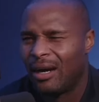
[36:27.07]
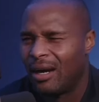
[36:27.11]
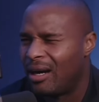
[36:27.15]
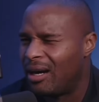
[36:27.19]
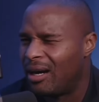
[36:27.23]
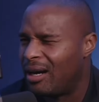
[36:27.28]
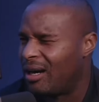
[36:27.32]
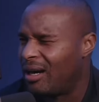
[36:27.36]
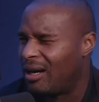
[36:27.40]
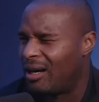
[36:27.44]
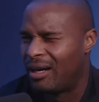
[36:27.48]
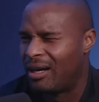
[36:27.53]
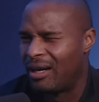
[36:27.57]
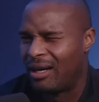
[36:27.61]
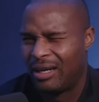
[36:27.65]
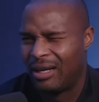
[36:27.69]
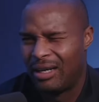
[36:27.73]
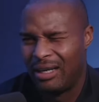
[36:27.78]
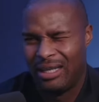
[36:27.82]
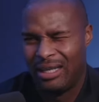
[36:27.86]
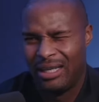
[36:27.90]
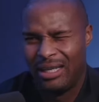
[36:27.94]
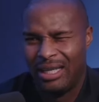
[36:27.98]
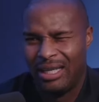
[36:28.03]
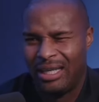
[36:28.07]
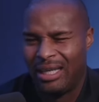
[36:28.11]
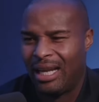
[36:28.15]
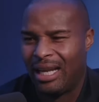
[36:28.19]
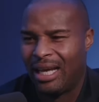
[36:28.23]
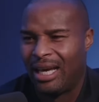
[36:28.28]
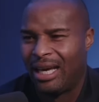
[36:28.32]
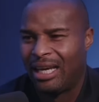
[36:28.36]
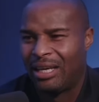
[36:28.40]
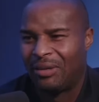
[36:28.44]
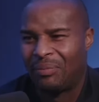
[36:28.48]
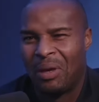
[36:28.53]
Early,
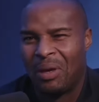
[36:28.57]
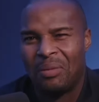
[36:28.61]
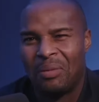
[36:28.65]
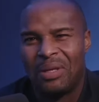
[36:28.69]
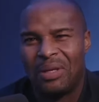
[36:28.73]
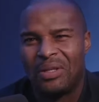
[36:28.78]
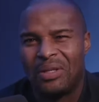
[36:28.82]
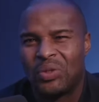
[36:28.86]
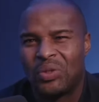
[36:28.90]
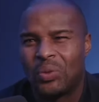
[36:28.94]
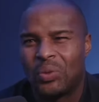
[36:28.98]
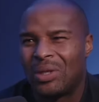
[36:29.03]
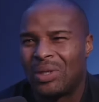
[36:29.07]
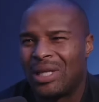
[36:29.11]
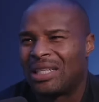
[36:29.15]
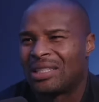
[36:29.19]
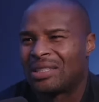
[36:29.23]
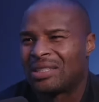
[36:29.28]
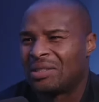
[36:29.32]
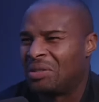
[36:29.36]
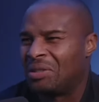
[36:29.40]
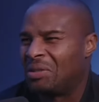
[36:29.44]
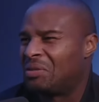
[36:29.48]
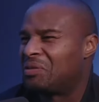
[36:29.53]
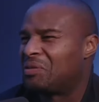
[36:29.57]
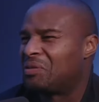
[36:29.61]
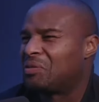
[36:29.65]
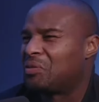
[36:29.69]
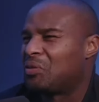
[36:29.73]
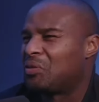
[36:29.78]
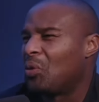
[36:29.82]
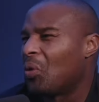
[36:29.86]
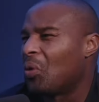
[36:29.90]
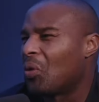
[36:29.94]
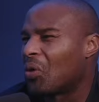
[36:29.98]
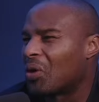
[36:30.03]
like maybe
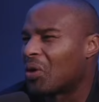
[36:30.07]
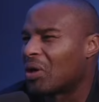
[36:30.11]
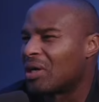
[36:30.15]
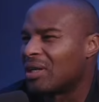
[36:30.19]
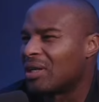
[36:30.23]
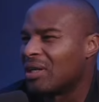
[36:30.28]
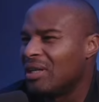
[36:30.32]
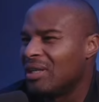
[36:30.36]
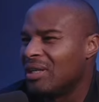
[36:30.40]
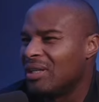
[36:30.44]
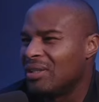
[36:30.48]
2004,